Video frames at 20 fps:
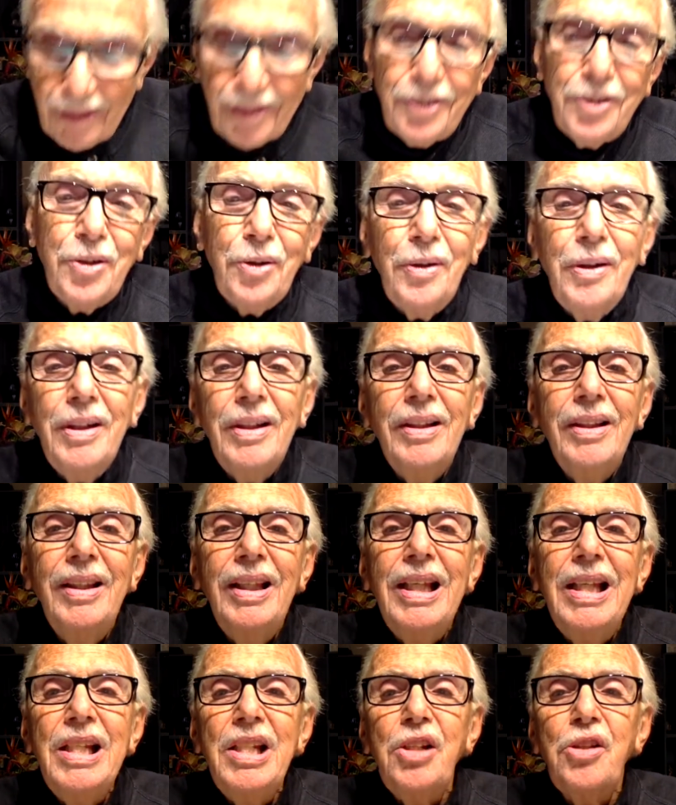During
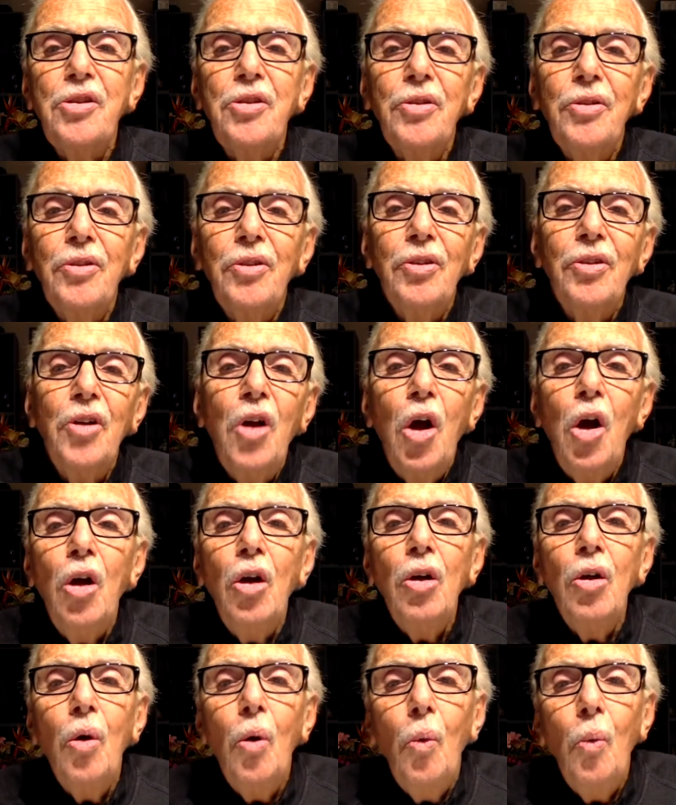these
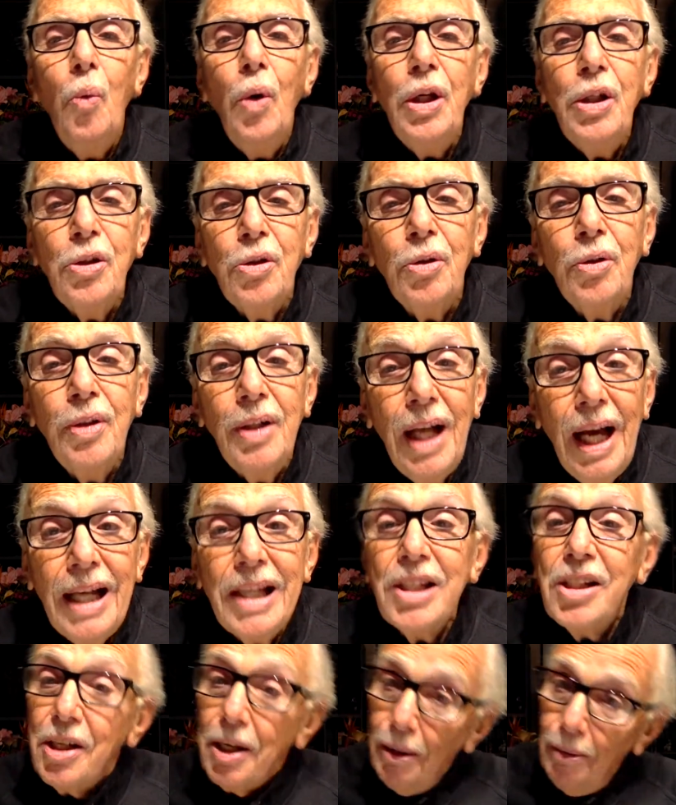long winter
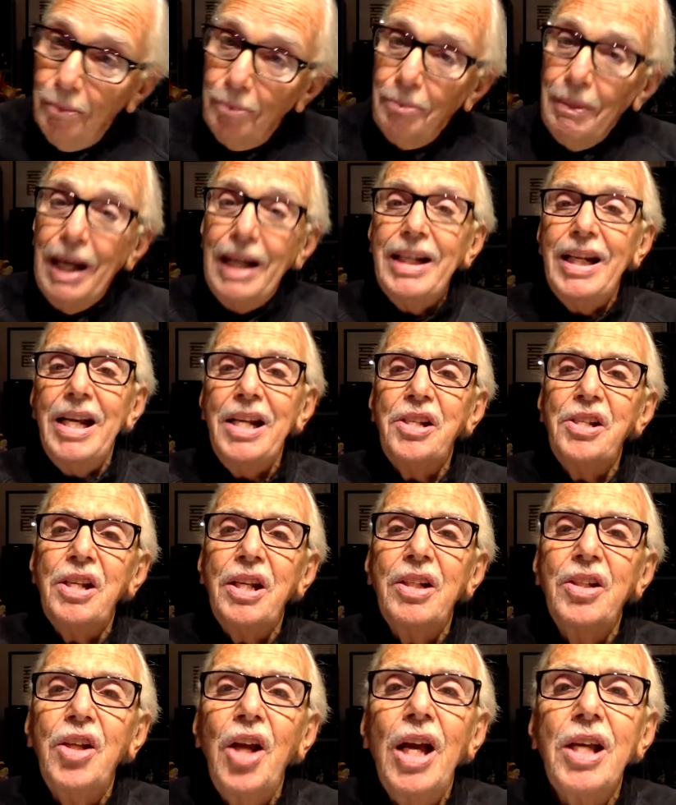nights, might I
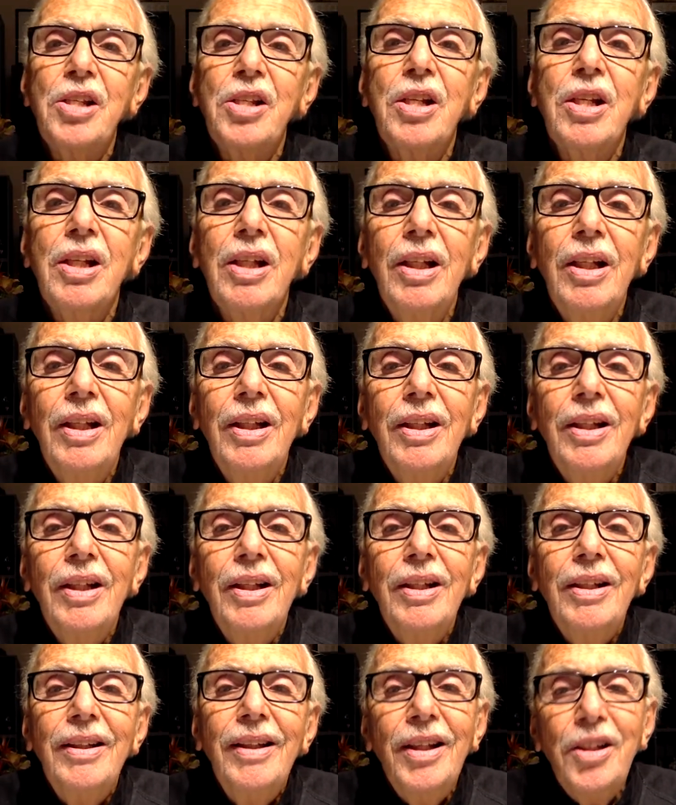suggest
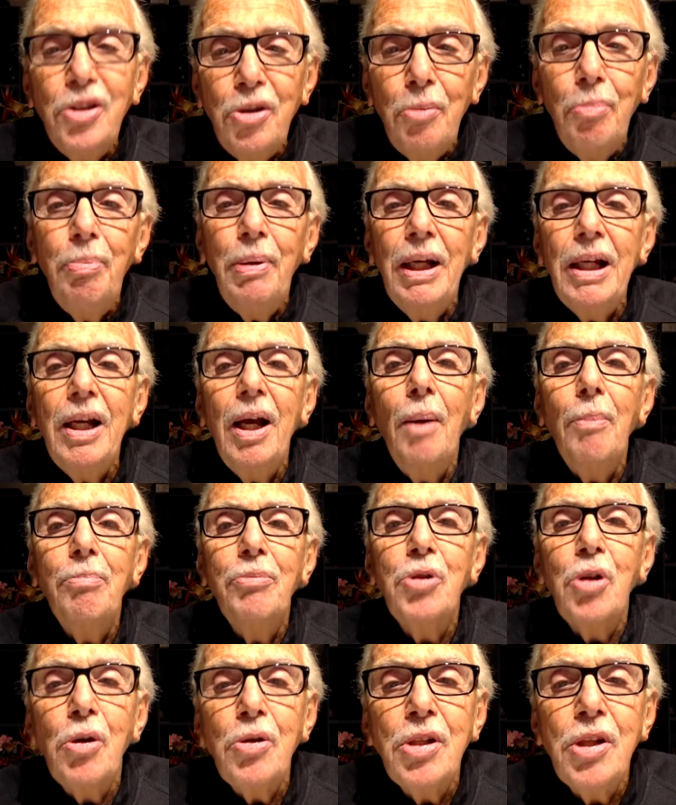that you pick up
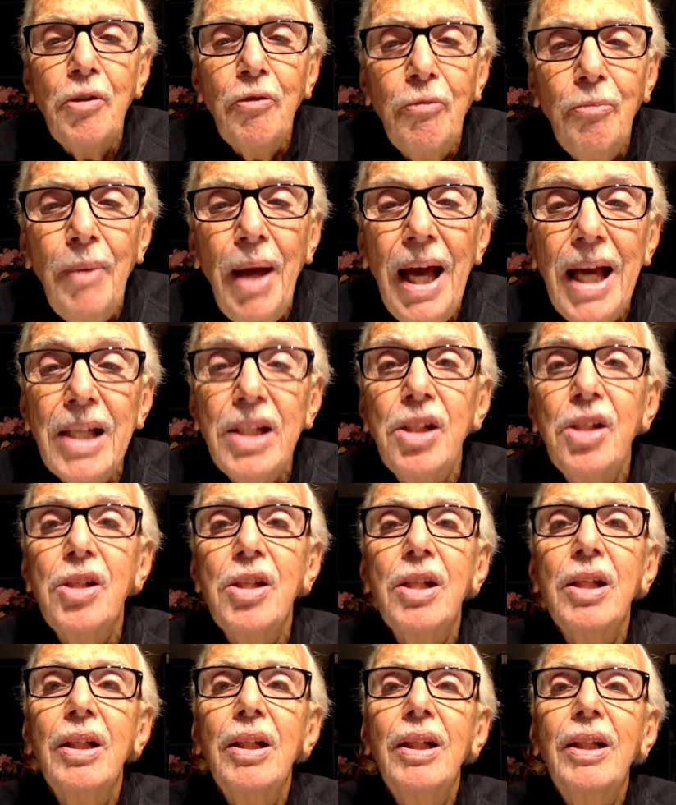Joseph
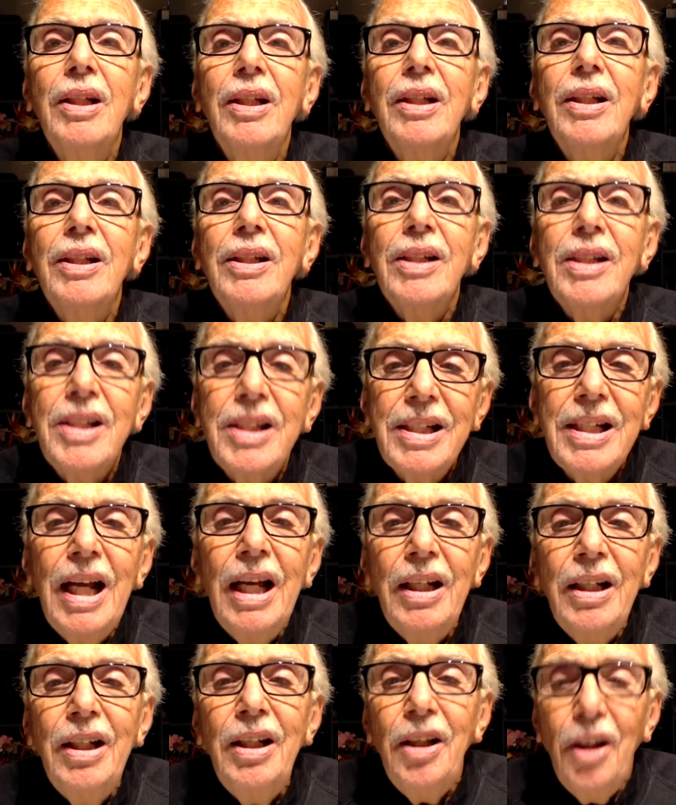Mann's
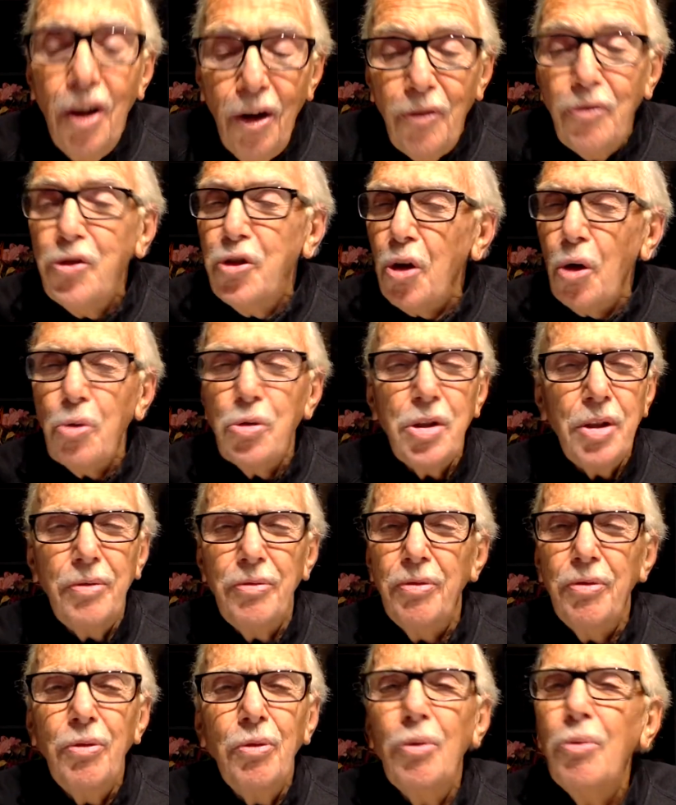study of Joseph,
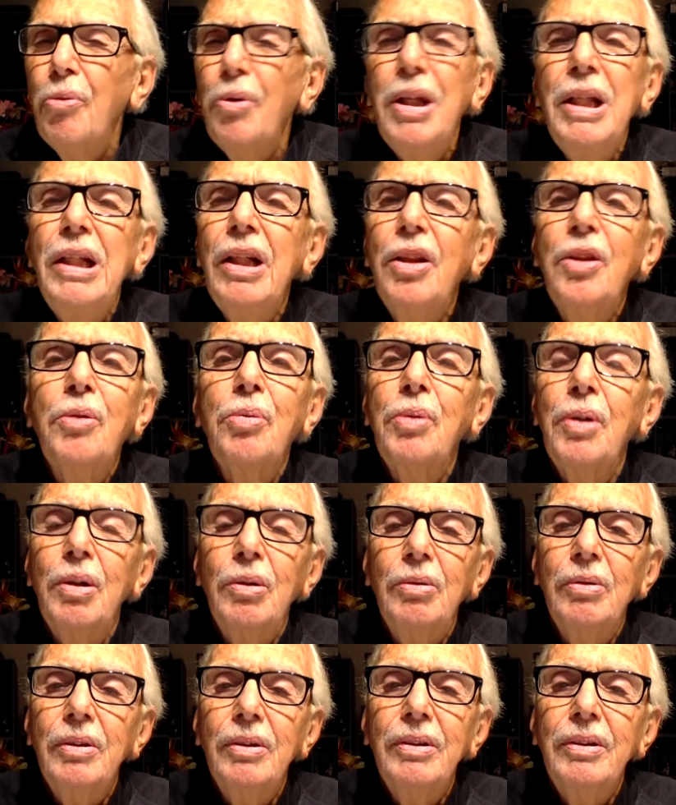read it through.
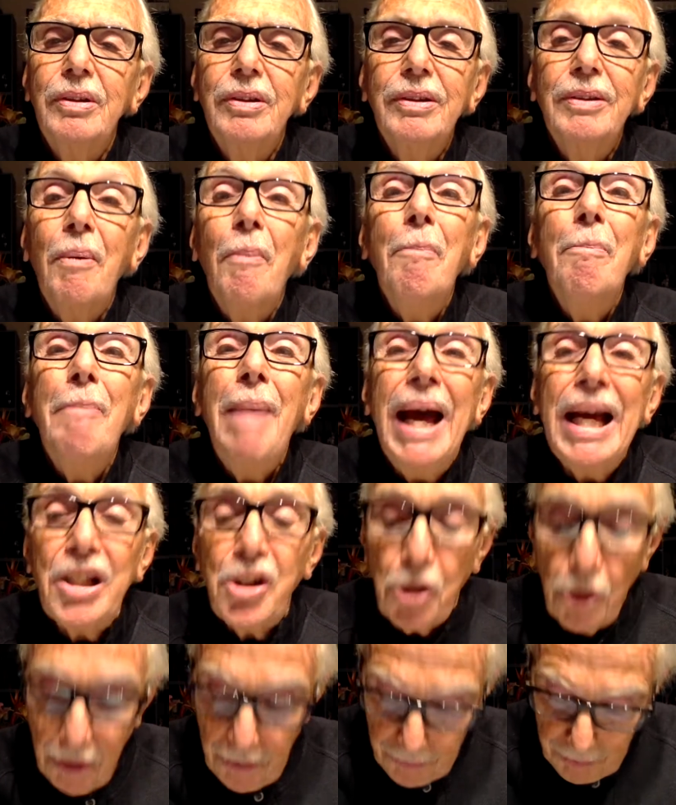
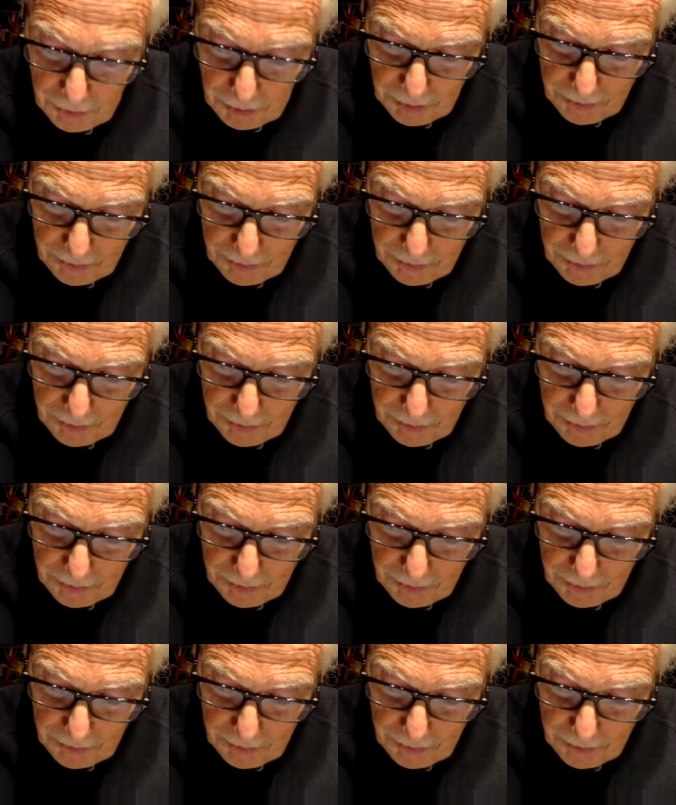Masterful.